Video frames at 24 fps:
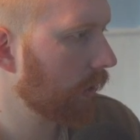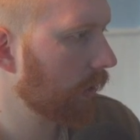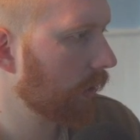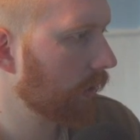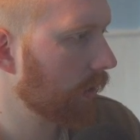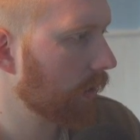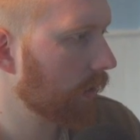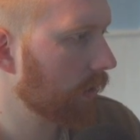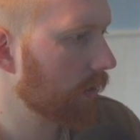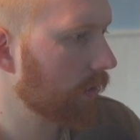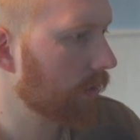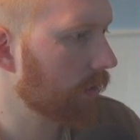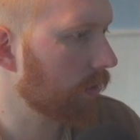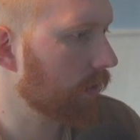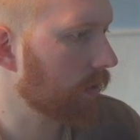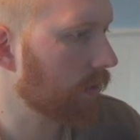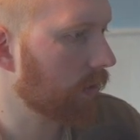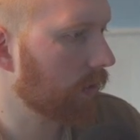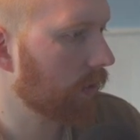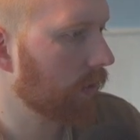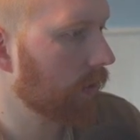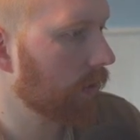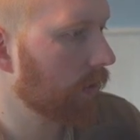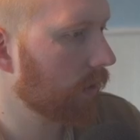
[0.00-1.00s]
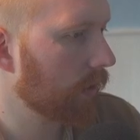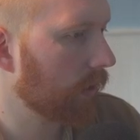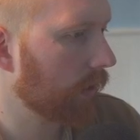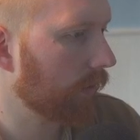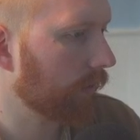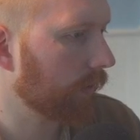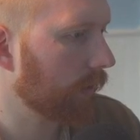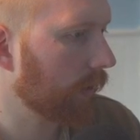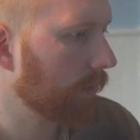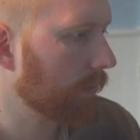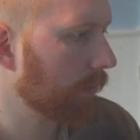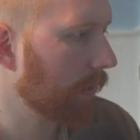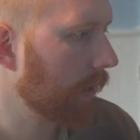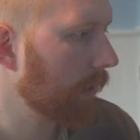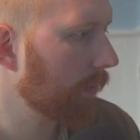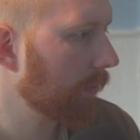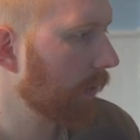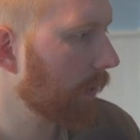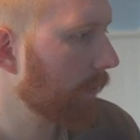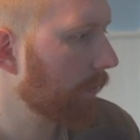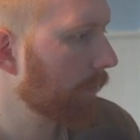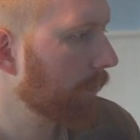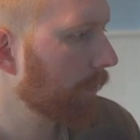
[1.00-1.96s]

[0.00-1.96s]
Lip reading: and then this is the click paper.